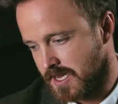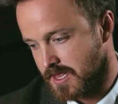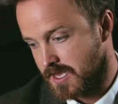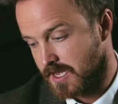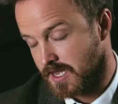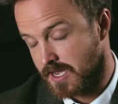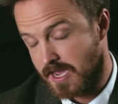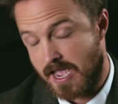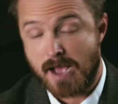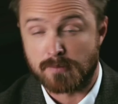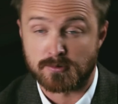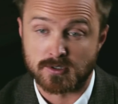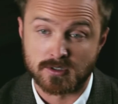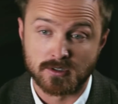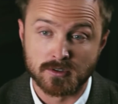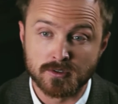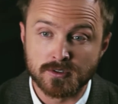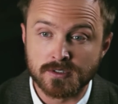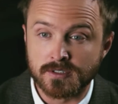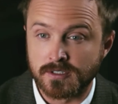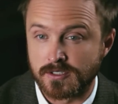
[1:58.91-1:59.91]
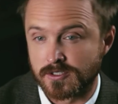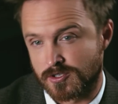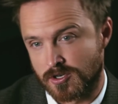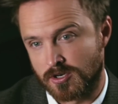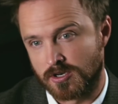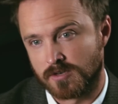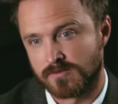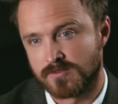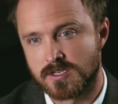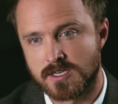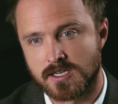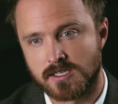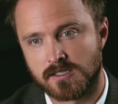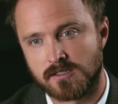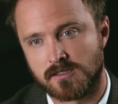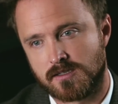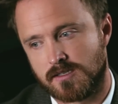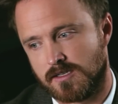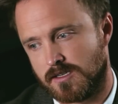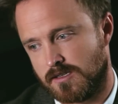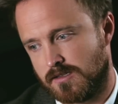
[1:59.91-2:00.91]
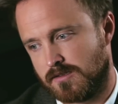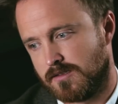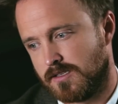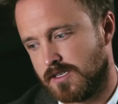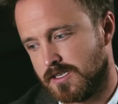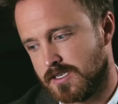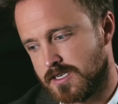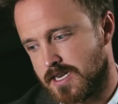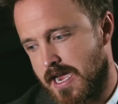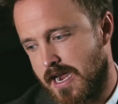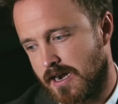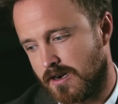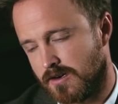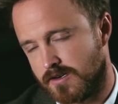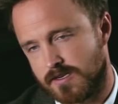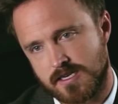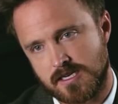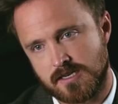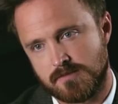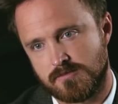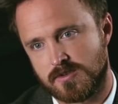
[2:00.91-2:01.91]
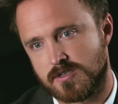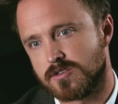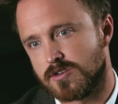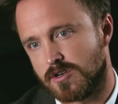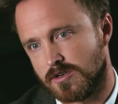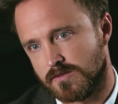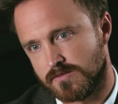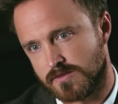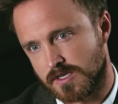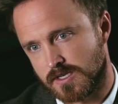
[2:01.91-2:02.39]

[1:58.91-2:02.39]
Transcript: think he absolutely deserves it. I think the entire team deserves